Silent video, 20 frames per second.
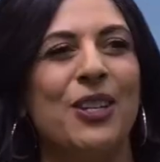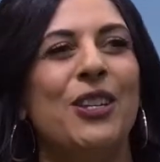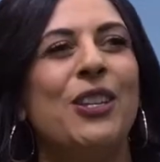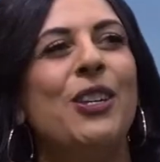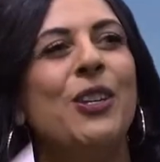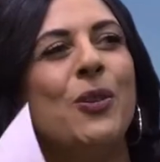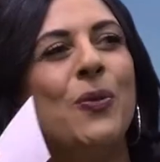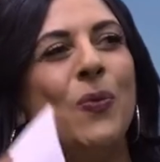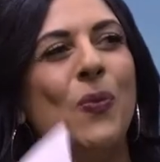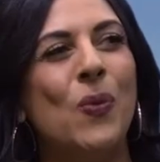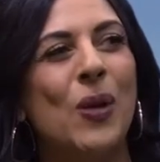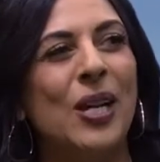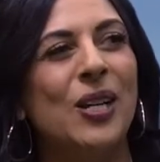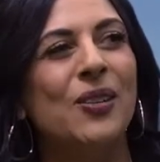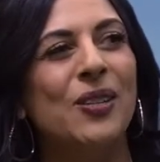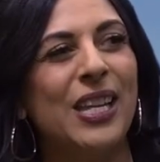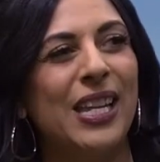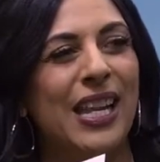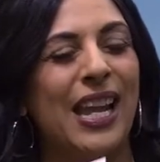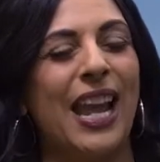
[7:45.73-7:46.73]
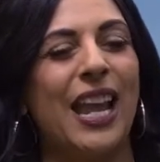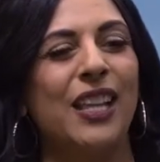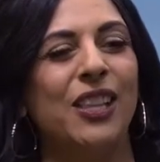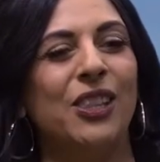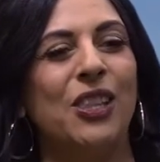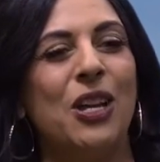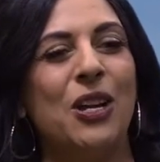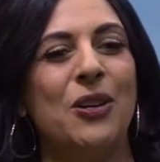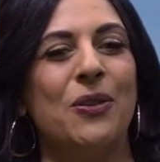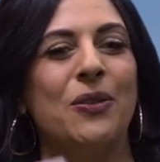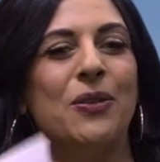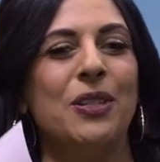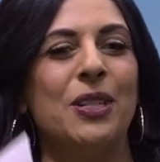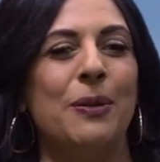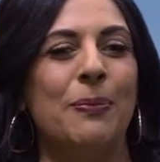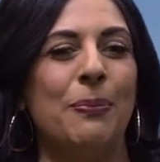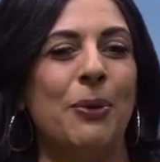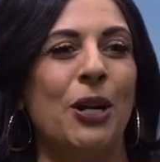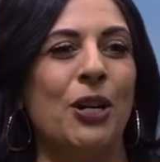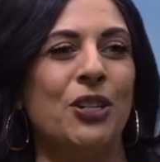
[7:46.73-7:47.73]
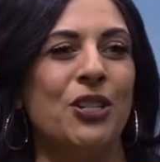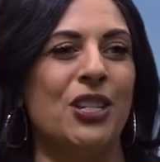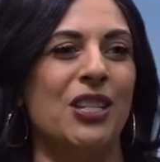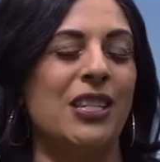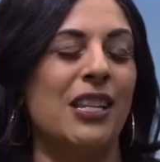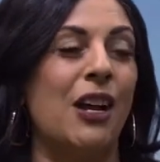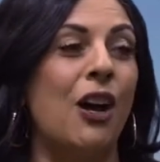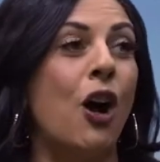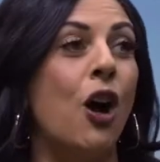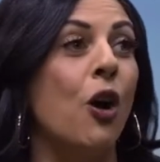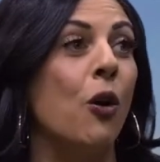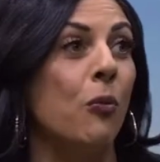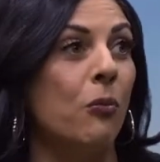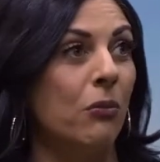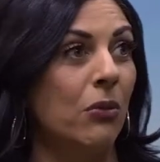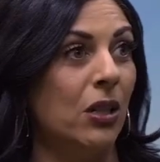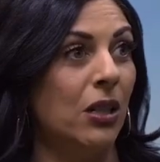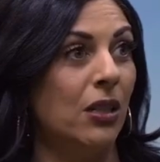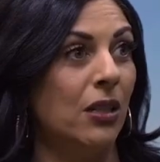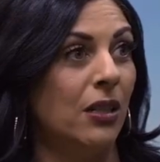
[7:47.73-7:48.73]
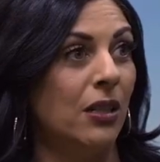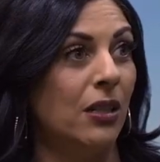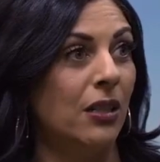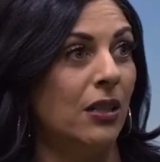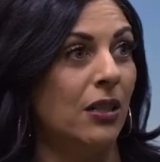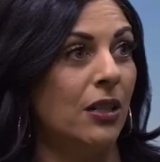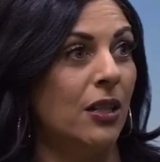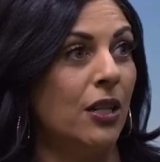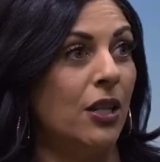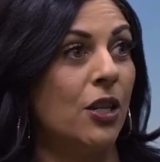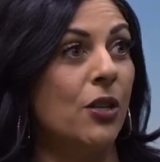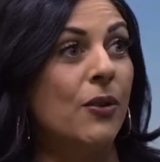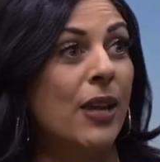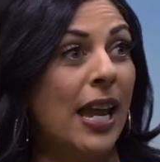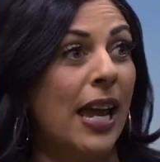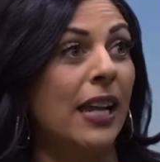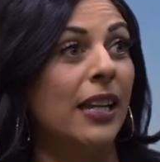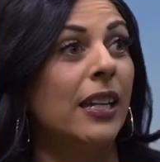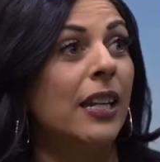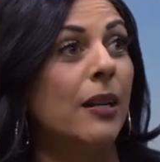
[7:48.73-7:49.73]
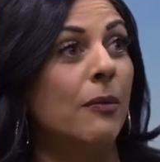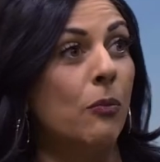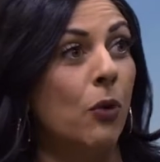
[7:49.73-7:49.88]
you will get a loan to purchase a home. You can't get a